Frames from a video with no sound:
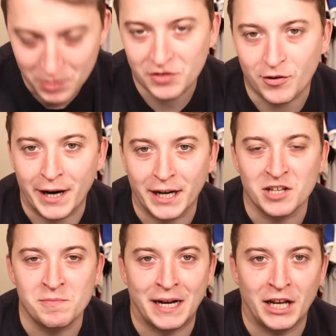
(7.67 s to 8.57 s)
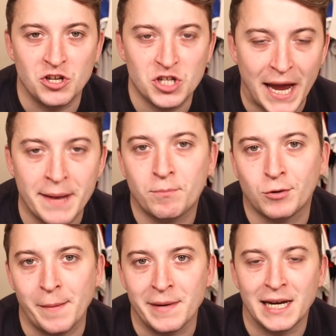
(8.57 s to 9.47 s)
Frank has managed 10
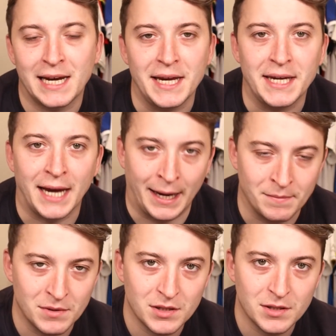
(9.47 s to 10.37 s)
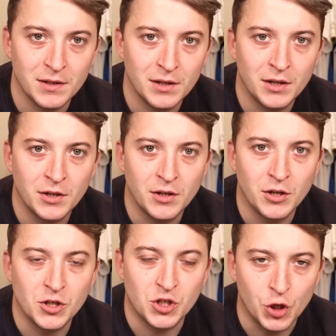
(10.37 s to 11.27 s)
Premier League games,
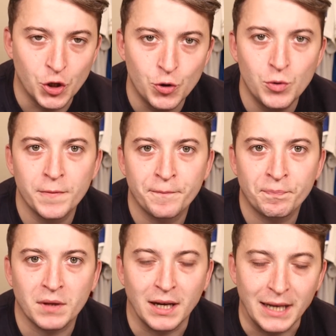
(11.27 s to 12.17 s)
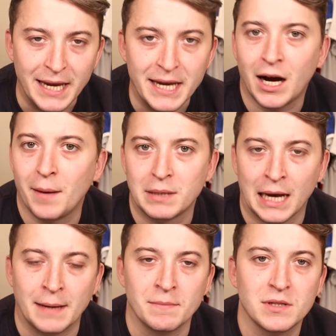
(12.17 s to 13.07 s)
2 League Cup
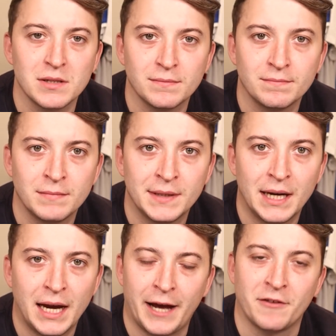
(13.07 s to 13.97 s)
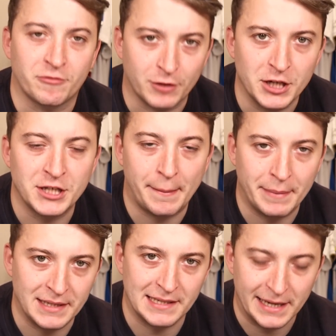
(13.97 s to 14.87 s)
games, and 3
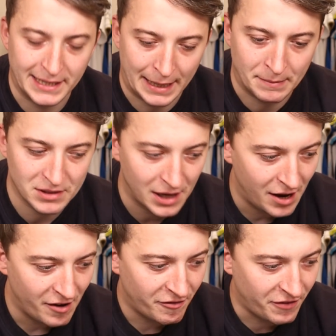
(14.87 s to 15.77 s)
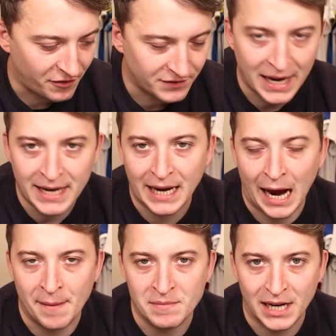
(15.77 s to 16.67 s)
Champions League games. 15
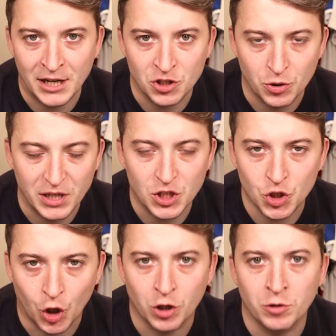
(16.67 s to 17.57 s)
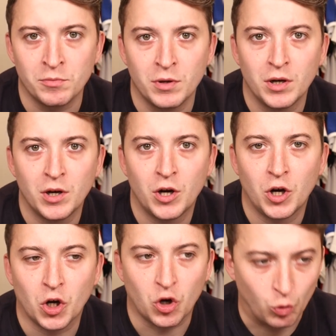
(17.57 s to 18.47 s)
games into his Tottenham
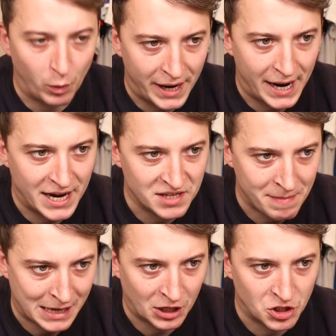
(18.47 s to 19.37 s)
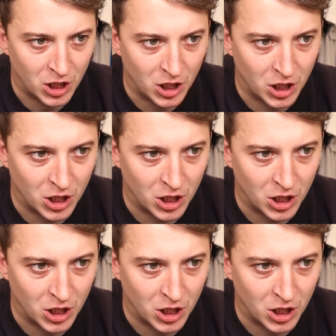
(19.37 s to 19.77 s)
career as manager.